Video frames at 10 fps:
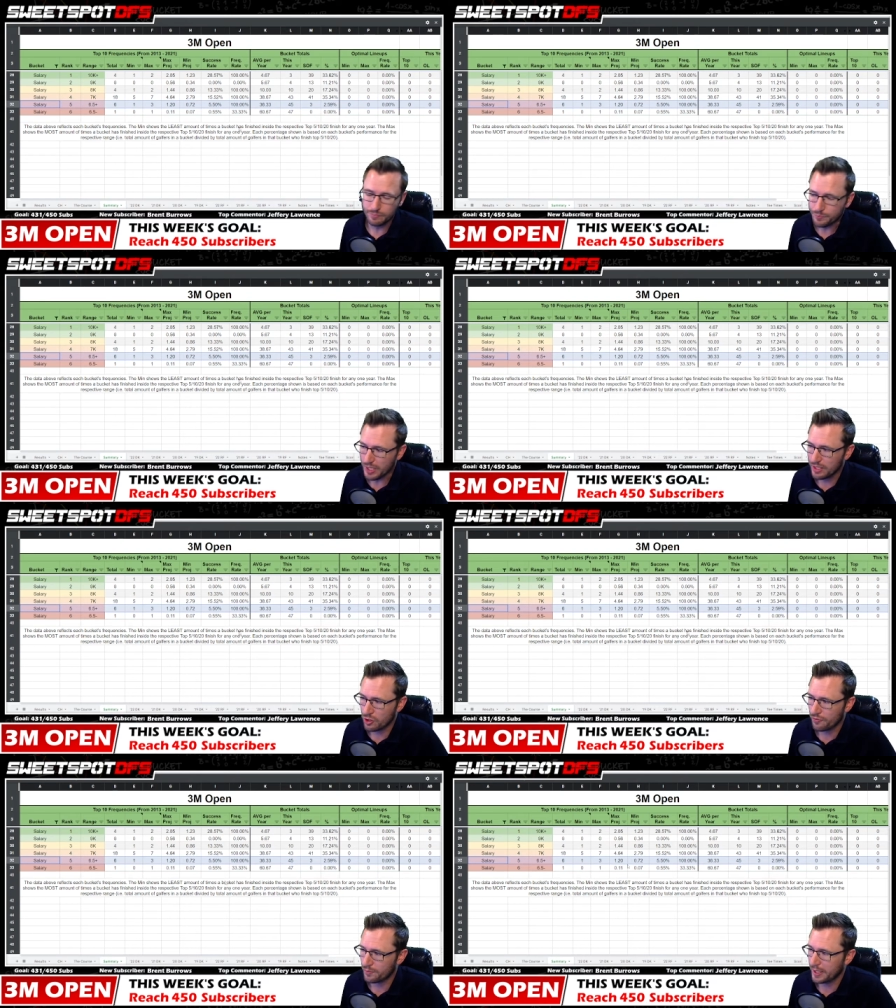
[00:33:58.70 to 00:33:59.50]
and go
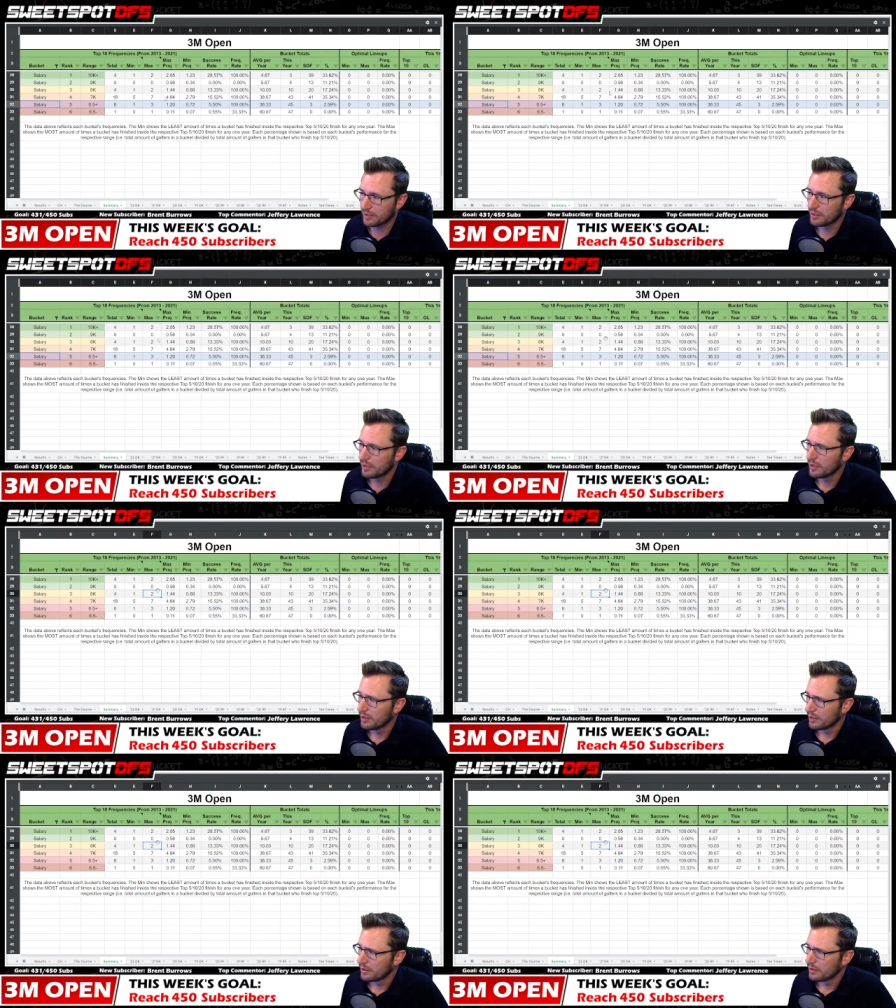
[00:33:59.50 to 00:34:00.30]
from there.
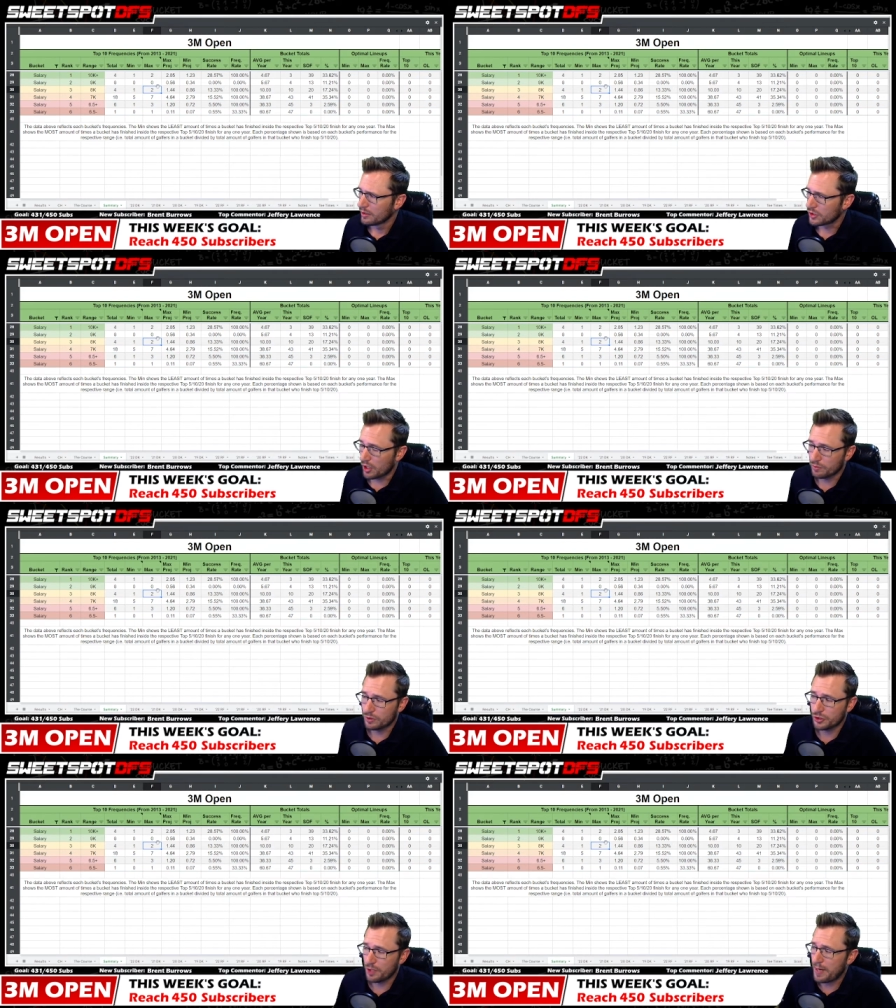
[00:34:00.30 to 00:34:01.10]
So those
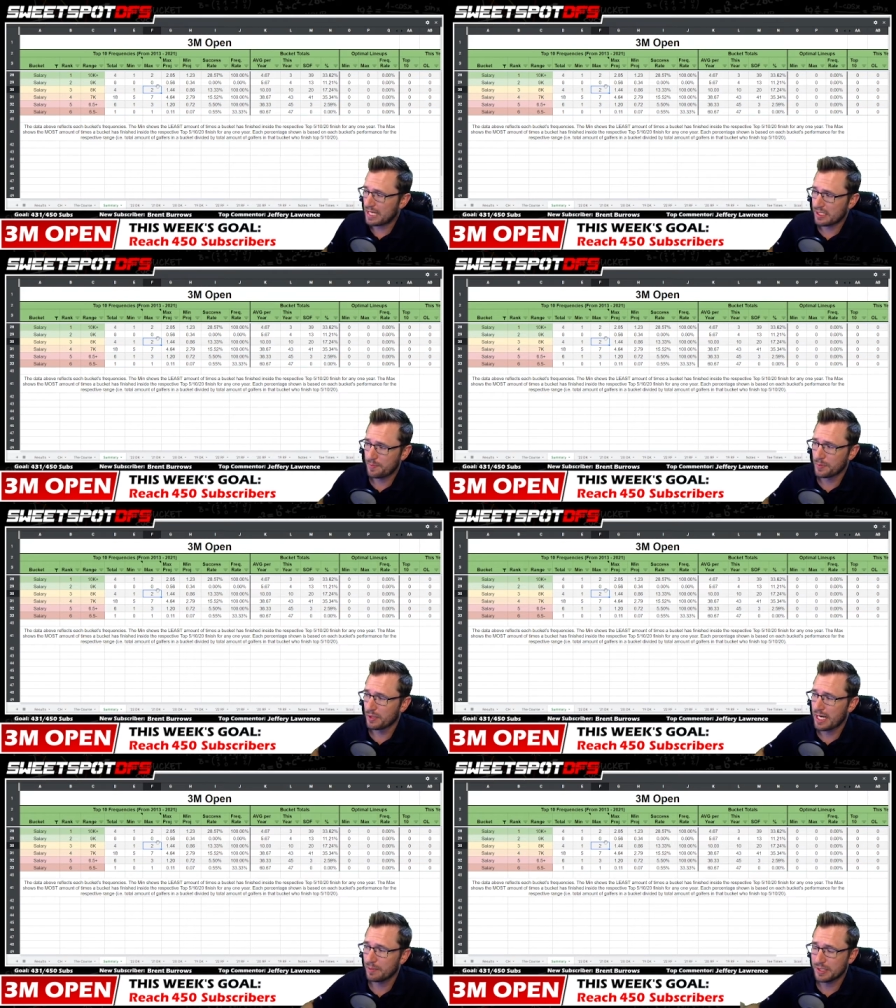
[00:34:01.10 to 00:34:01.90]
are your pass optimal
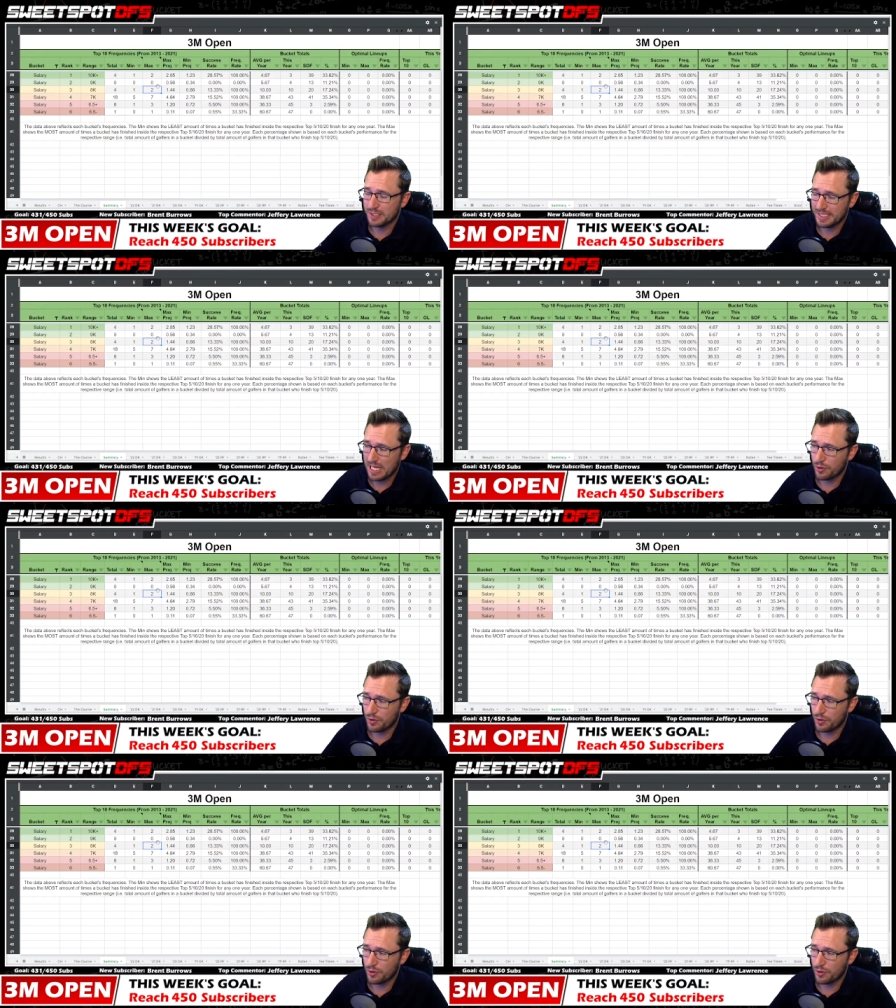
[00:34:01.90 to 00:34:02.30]
lineups and salary